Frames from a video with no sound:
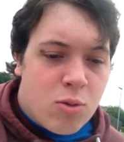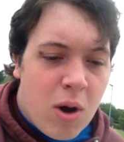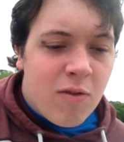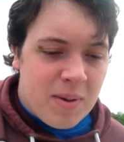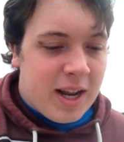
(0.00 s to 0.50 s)

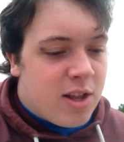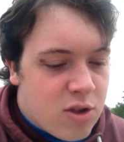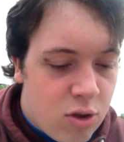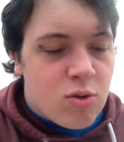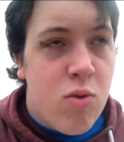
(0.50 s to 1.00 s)
12
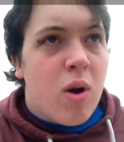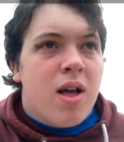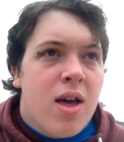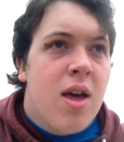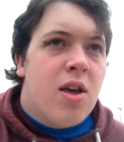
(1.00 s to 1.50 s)
minutes to
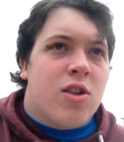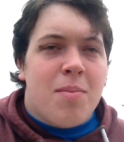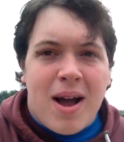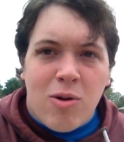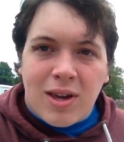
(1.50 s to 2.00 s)

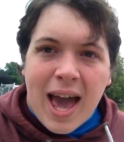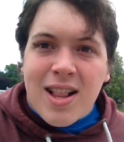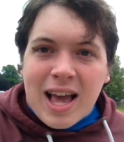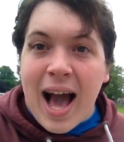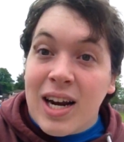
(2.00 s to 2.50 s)
somehow
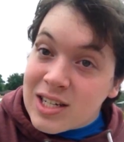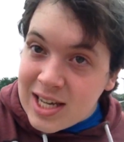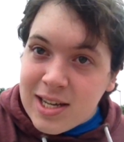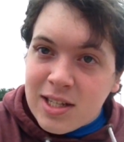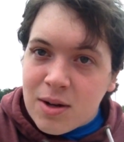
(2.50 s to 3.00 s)
get and
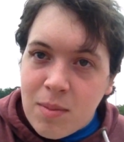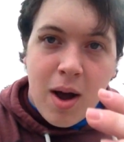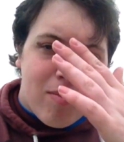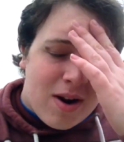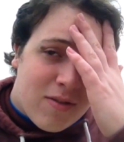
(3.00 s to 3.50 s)
eat
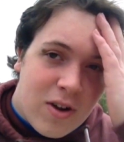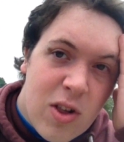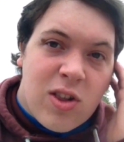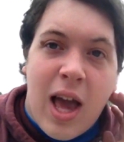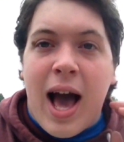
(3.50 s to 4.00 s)
my
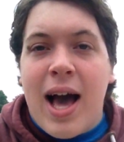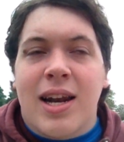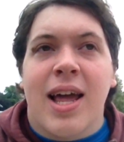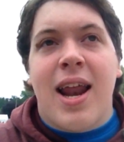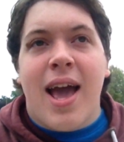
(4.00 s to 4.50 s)
breakfast
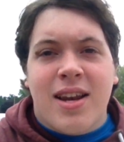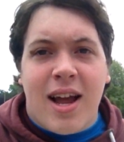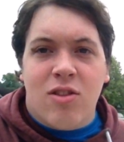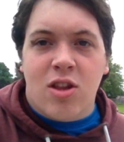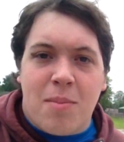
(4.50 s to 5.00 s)
and then head
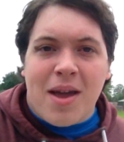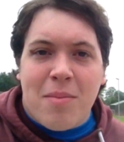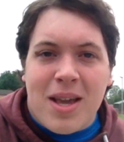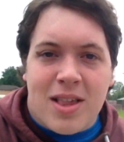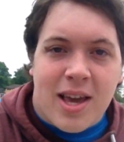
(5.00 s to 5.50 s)
down to the main
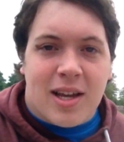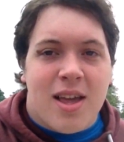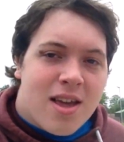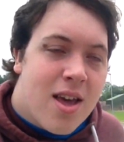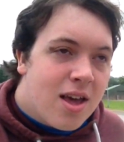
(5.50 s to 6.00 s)
meeting.
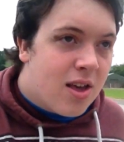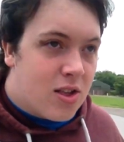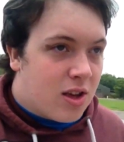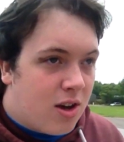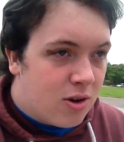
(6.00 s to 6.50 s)

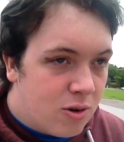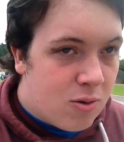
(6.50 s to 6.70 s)
So